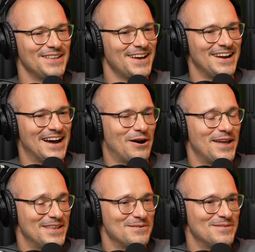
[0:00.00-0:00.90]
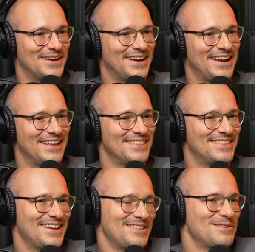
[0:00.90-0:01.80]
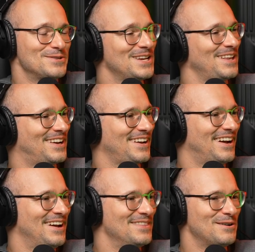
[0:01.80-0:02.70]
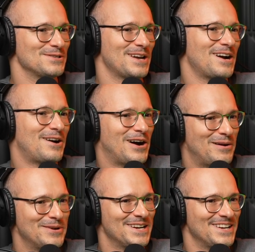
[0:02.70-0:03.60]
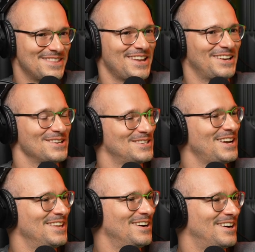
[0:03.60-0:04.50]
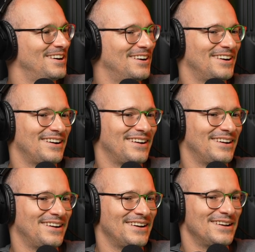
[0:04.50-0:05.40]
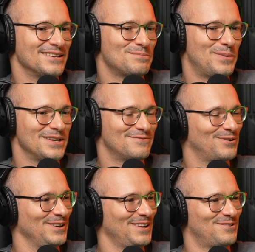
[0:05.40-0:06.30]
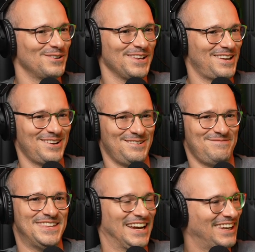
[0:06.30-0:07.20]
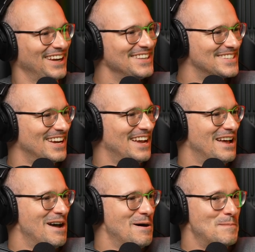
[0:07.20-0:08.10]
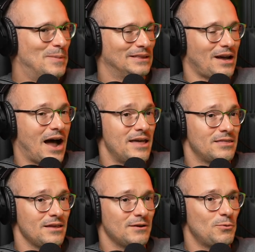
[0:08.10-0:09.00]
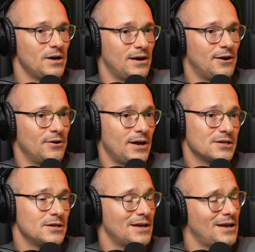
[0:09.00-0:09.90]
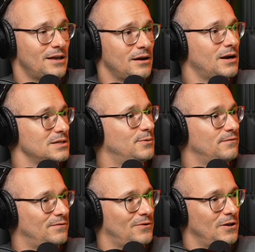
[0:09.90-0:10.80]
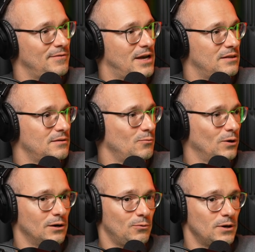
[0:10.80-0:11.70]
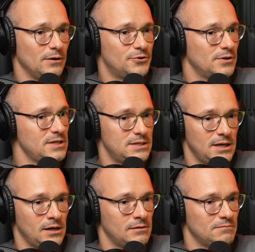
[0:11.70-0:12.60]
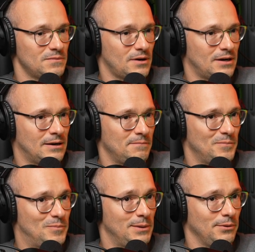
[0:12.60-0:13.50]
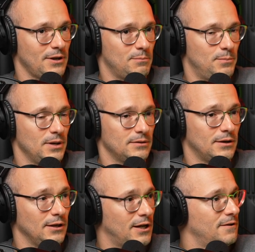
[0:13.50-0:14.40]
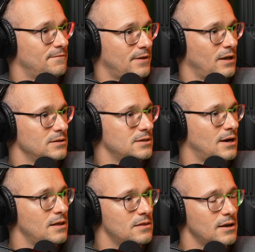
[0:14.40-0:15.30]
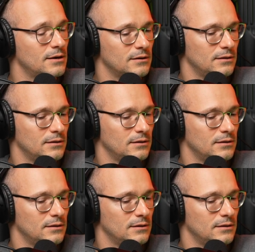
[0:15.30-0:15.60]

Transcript: day now, and they uh, and they, they would say like uh, that was like a common thing to say in their uh, space for literally like you know decades. Yep. But I think we're now actually at, at the cusp of all of that. We're we're literally seeing uh, people like built a lot of things, and I think